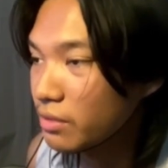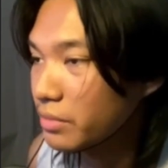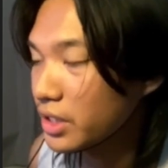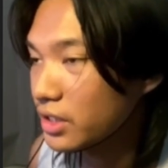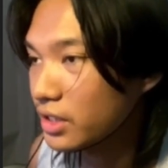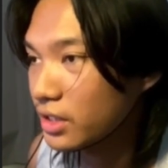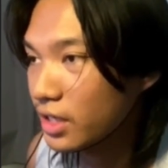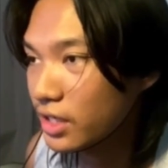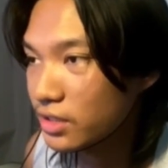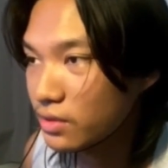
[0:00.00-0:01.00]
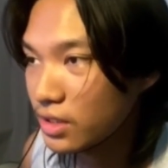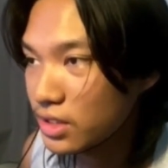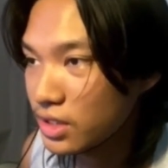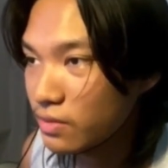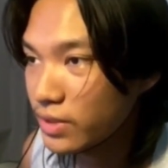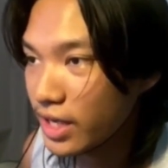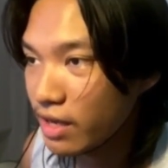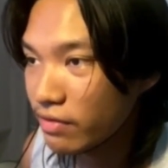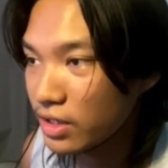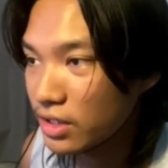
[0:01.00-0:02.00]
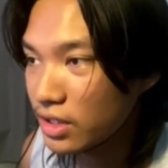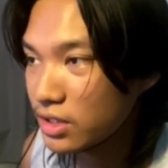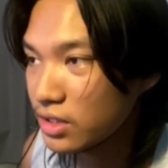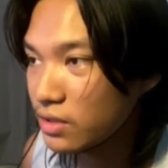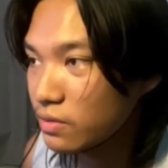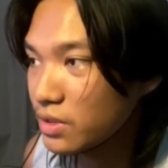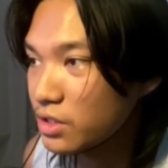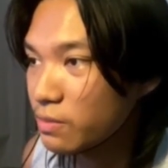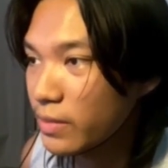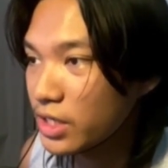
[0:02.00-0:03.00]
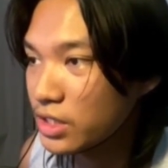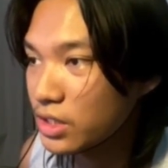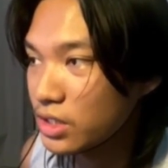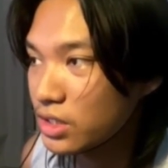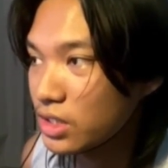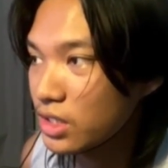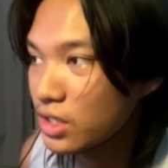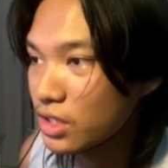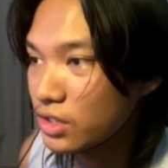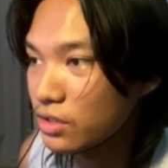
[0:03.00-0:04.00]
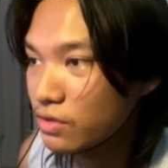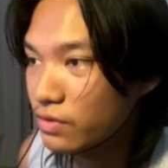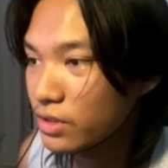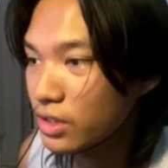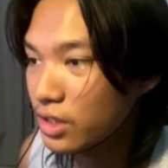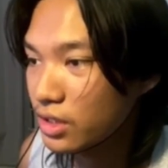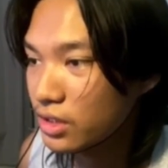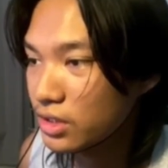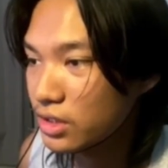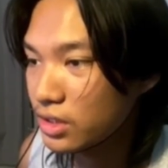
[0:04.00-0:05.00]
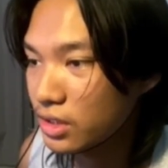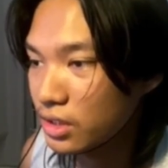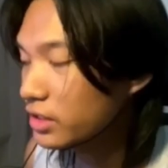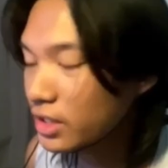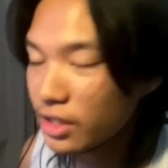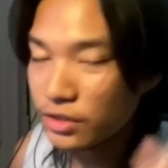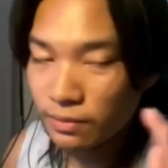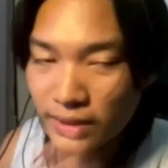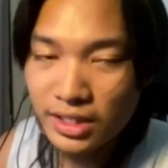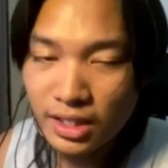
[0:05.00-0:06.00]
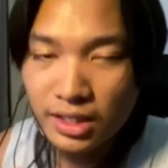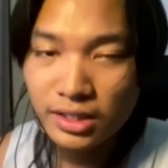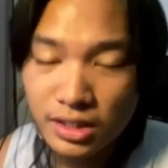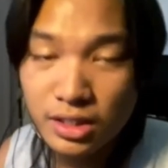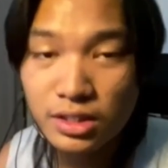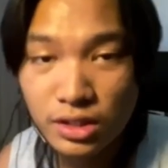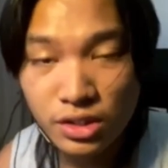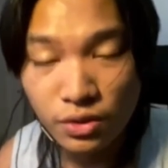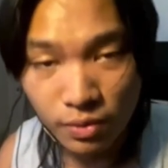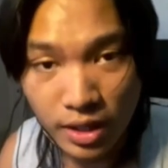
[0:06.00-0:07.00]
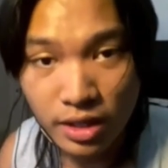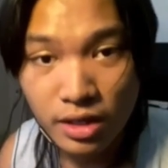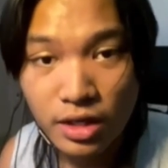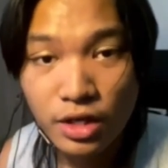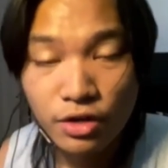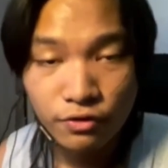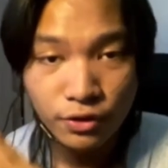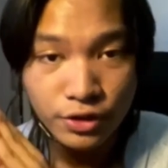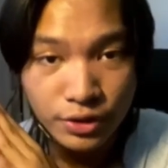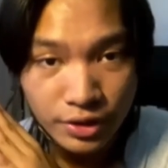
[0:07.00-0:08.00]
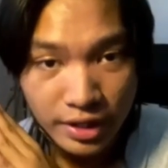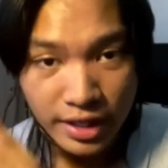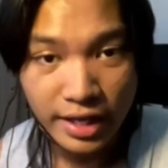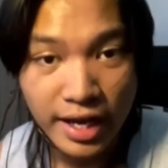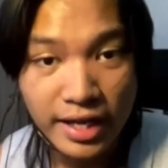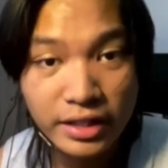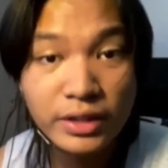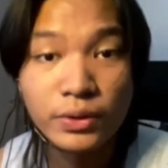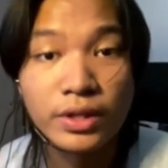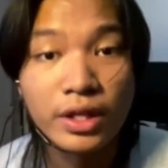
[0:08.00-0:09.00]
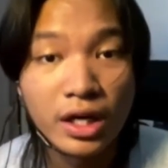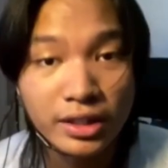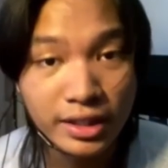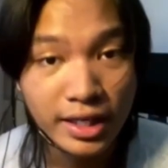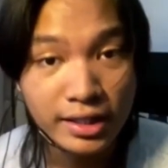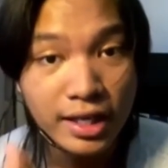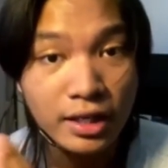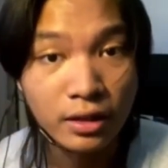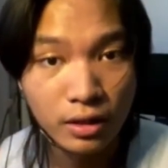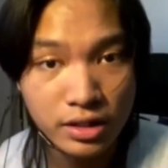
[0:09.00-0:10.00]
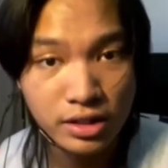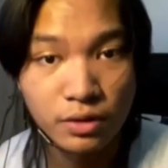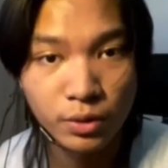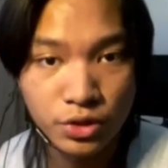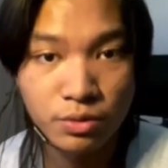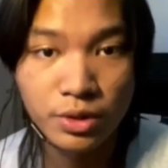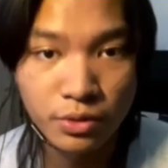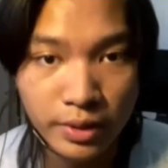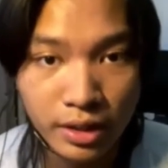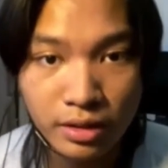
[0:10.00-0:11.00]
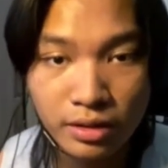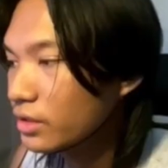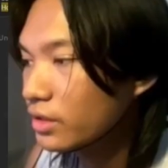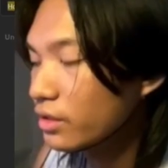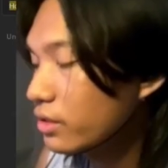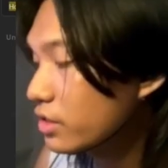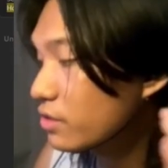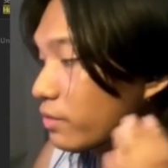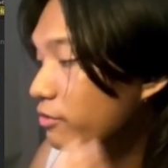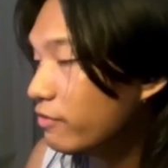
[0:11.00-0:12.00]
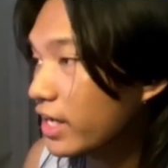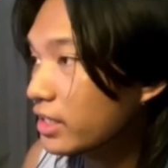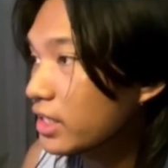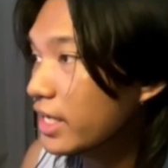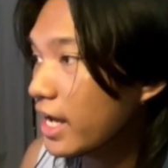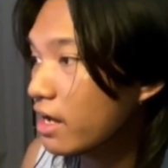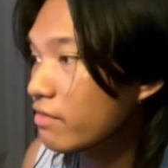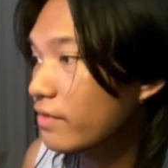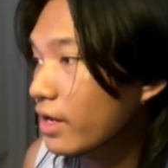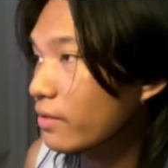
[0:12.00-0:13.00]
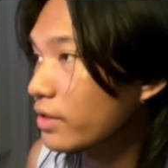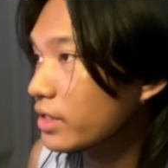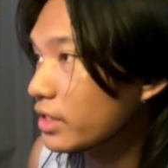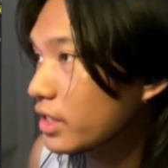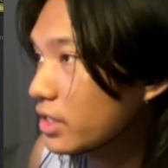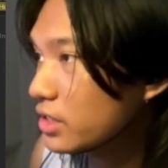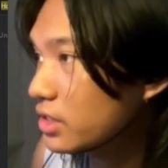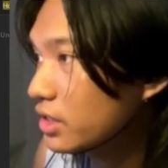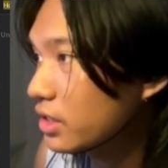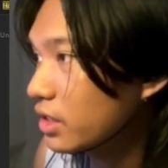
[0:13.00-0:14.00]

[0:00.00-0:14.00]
But as you can see, we have an index here which mentions server logs. So basically, this is just a way for your AI to not get lost in what you were doing. Okay, so we finally have our index.